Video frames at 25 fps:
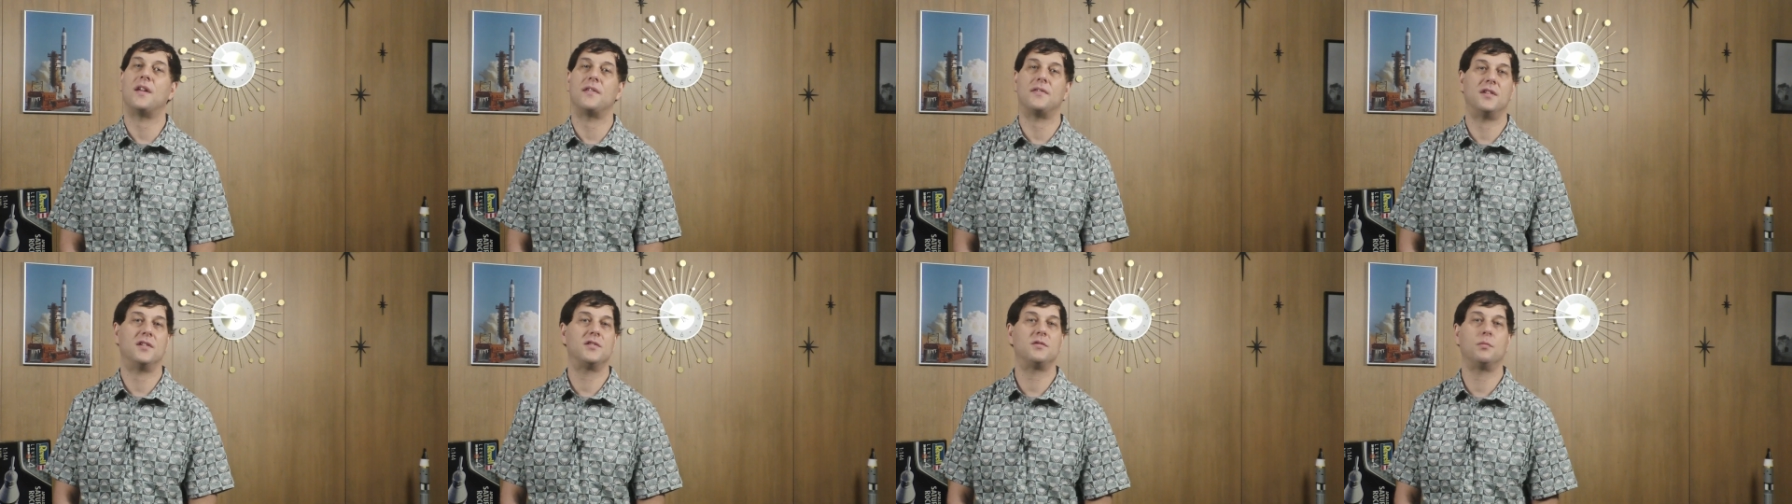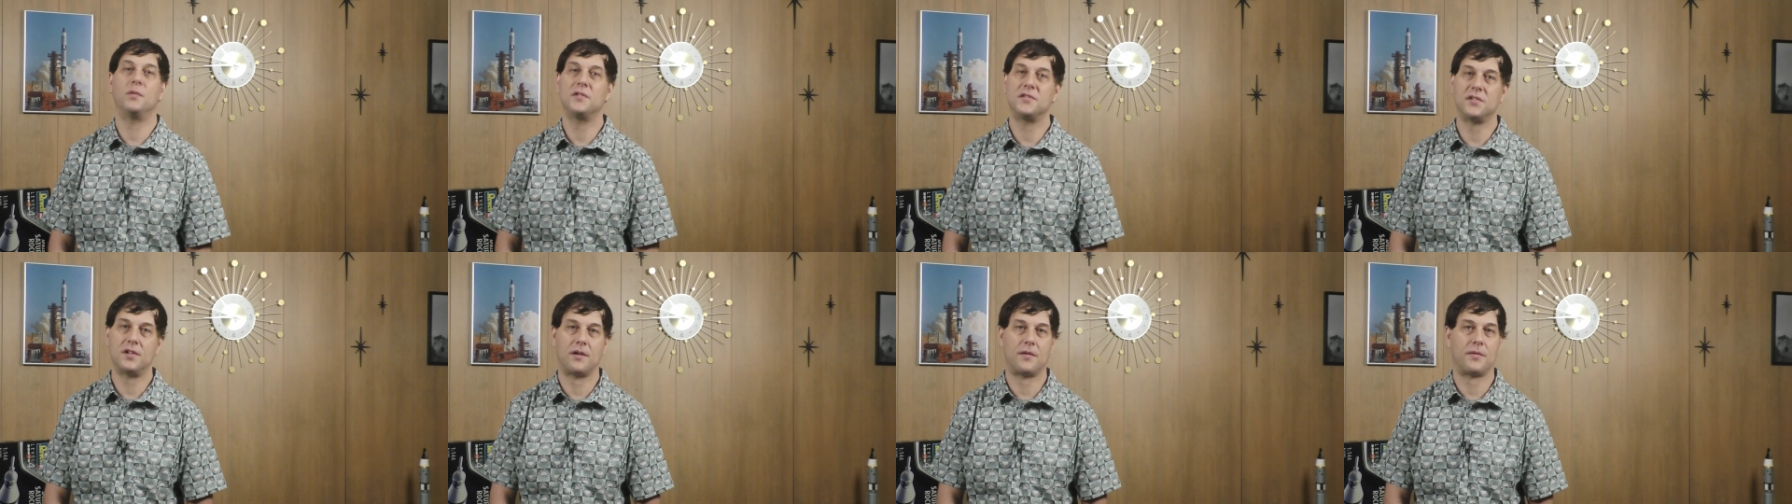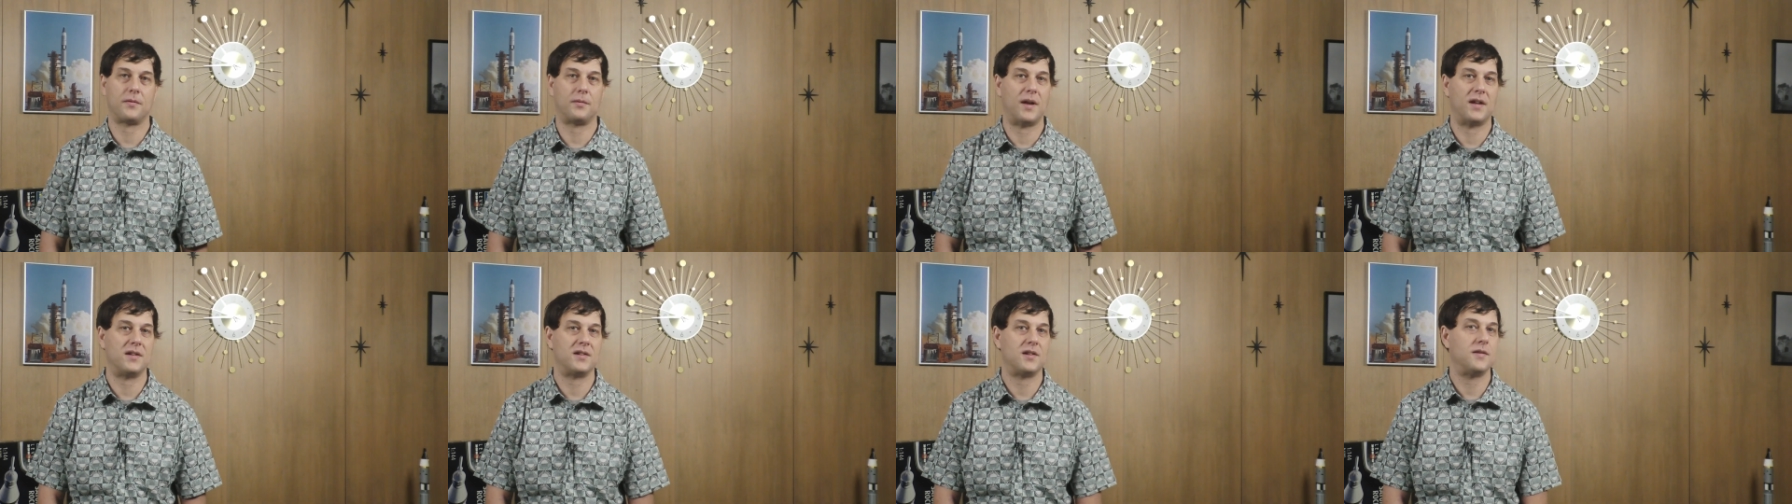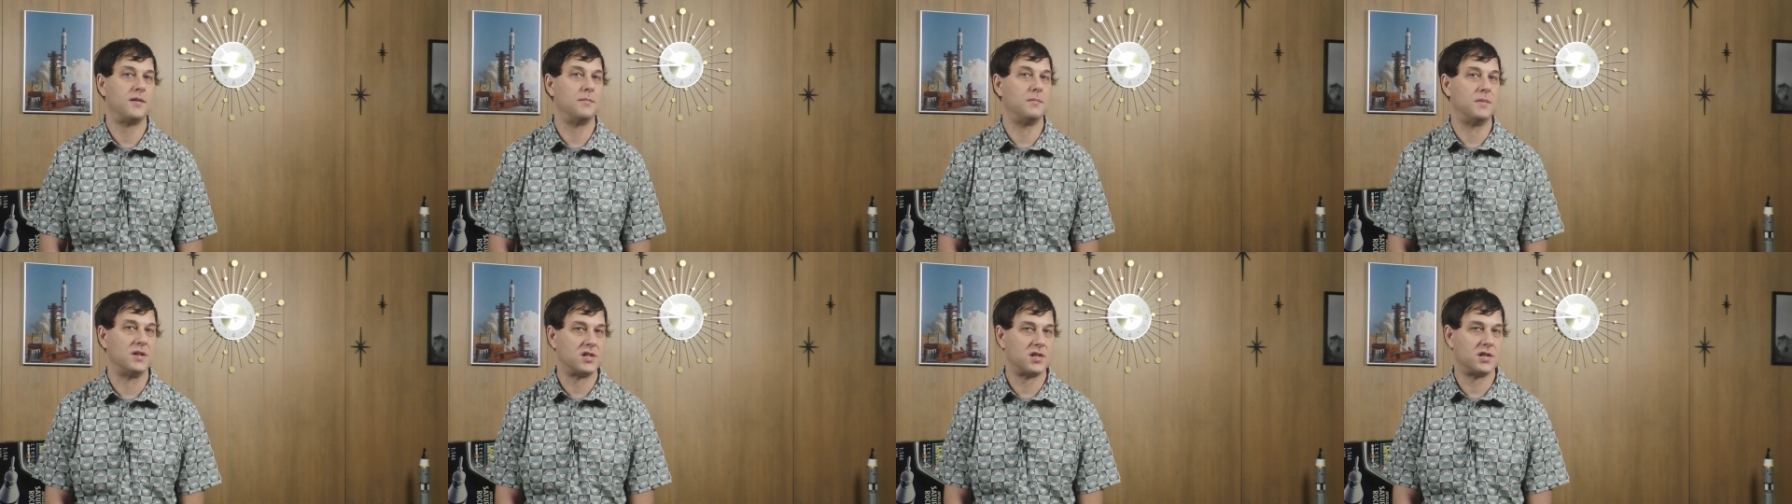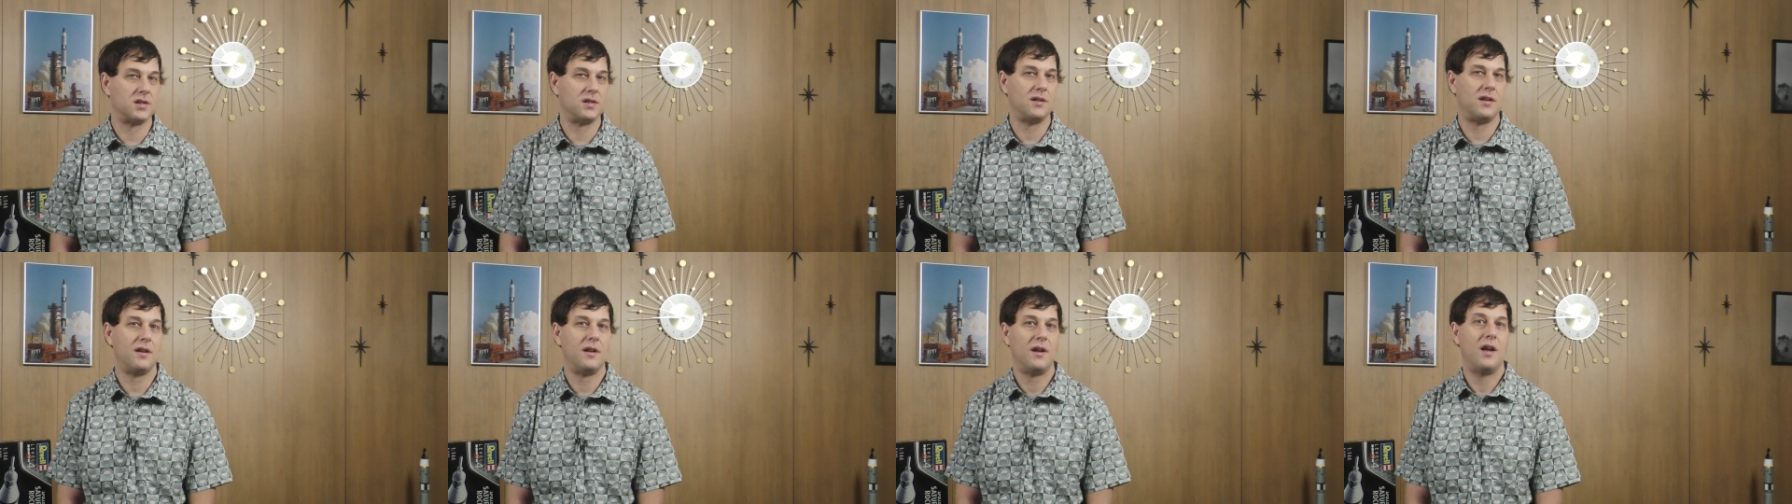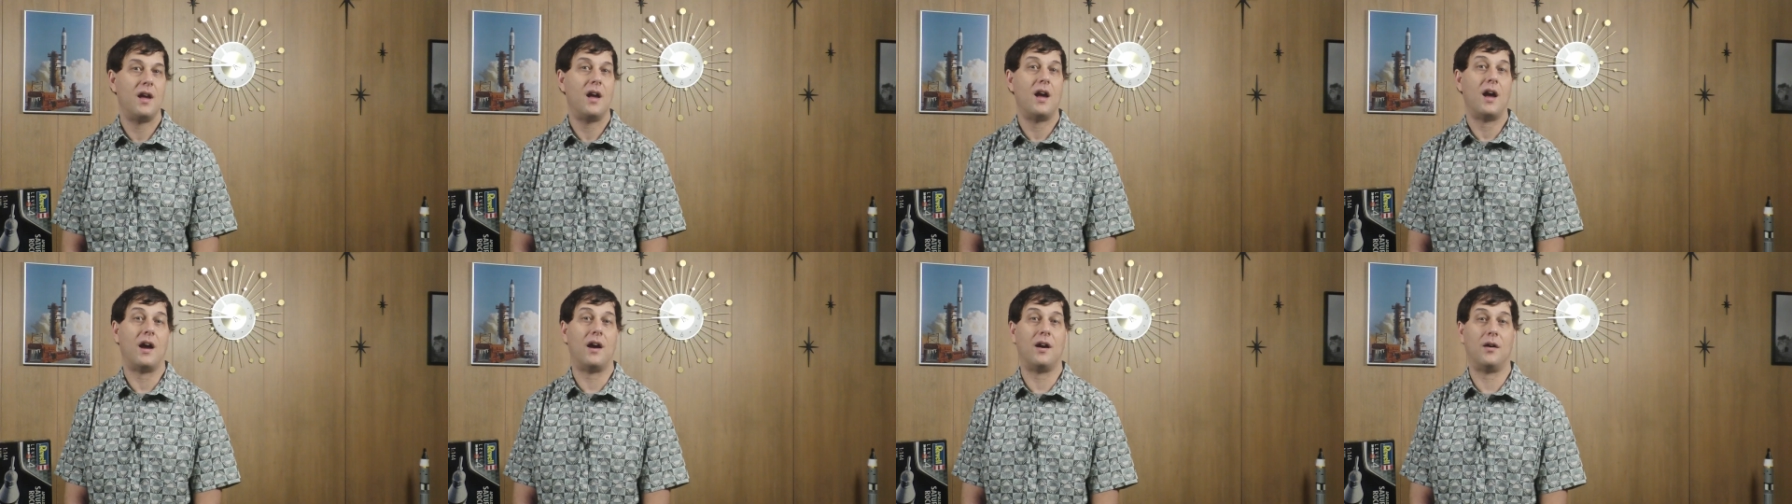that this wasn't a threat to the mission.
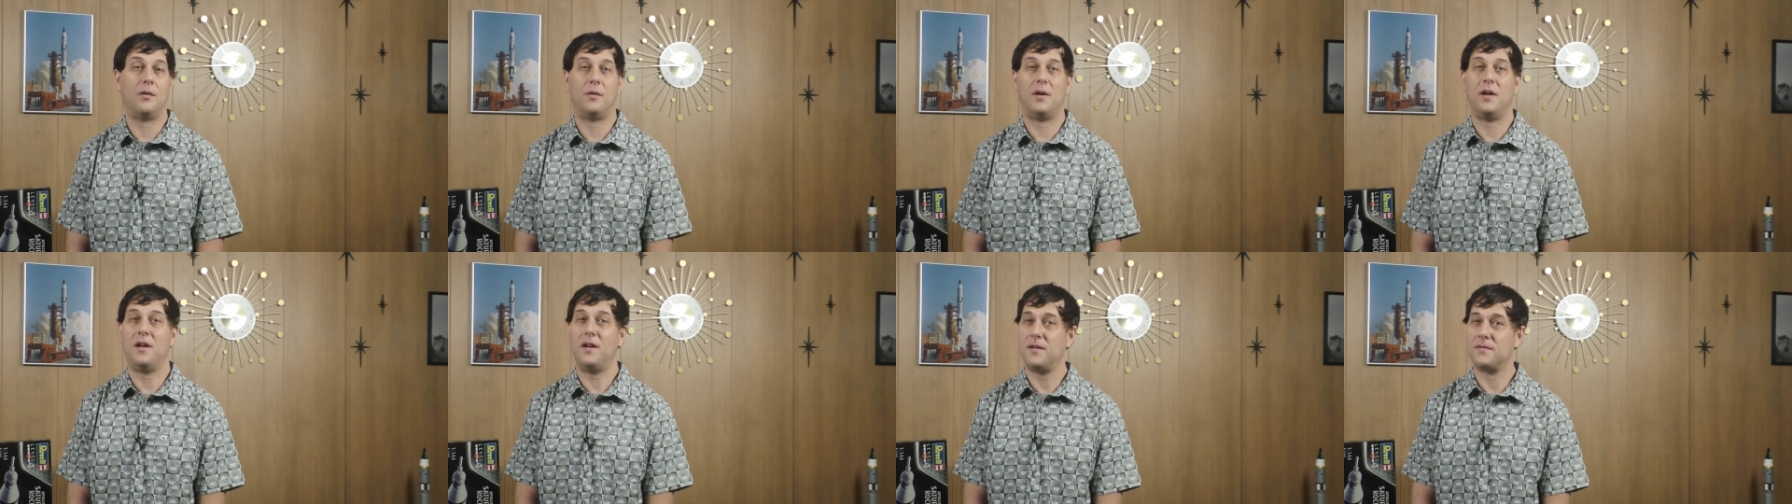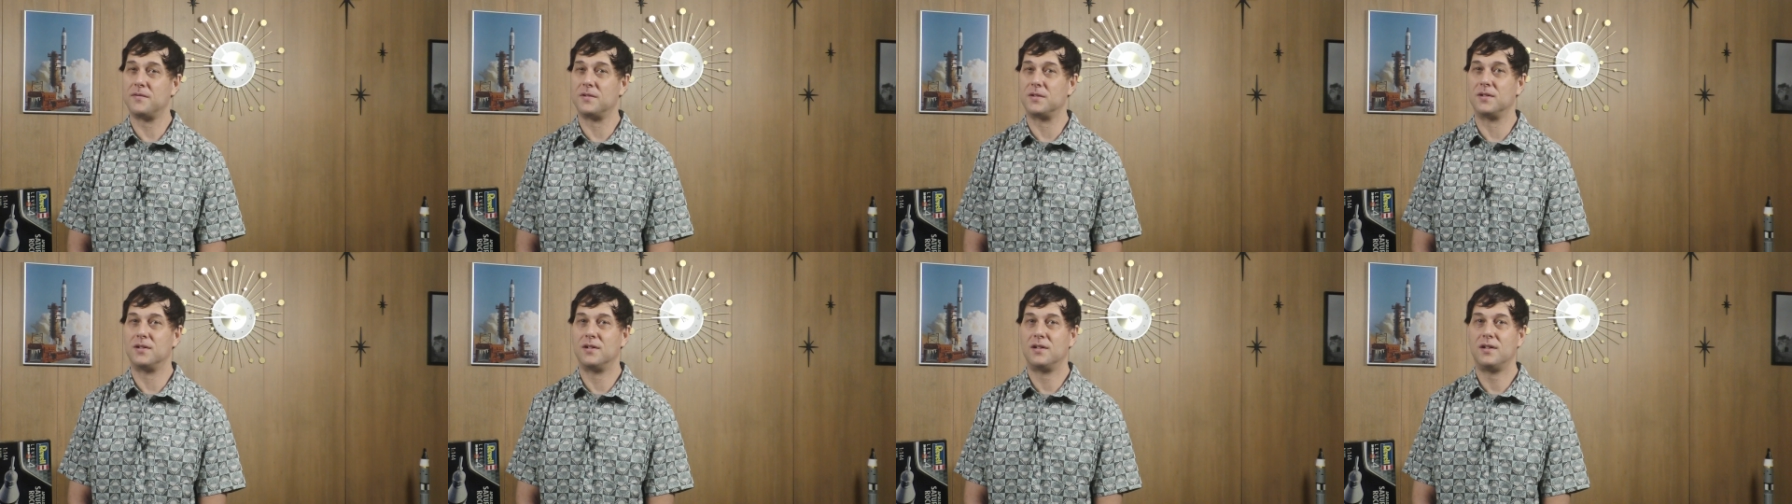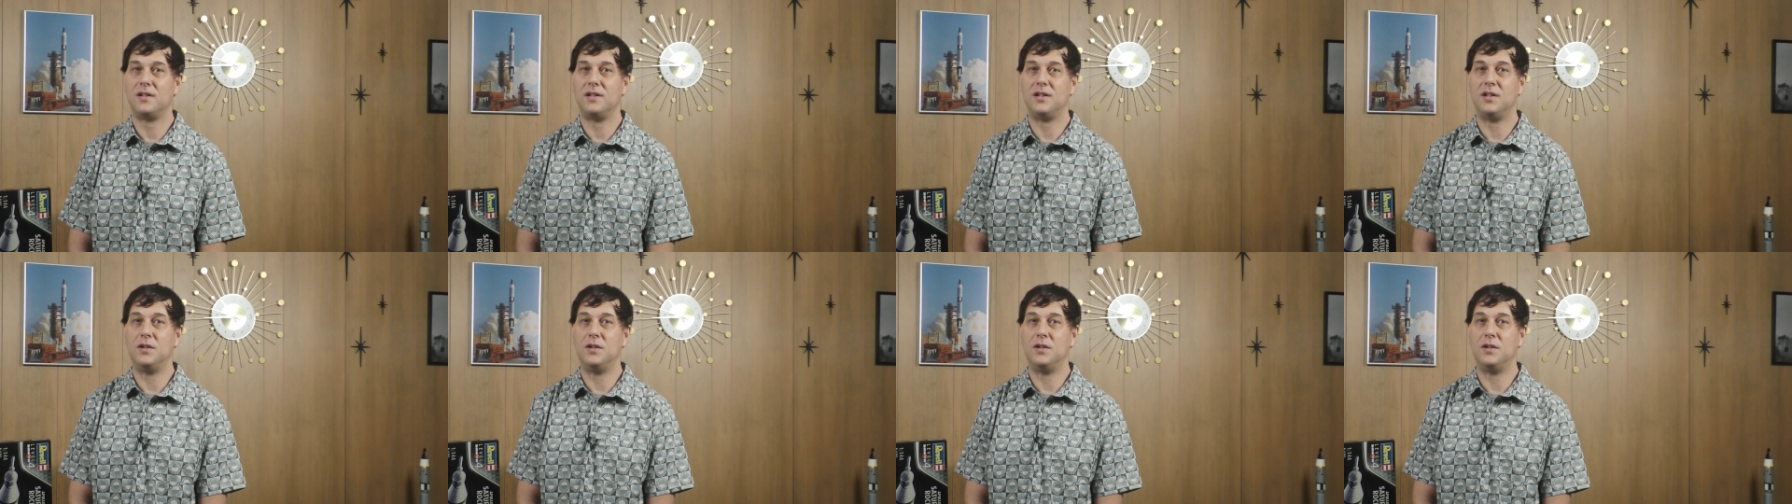However,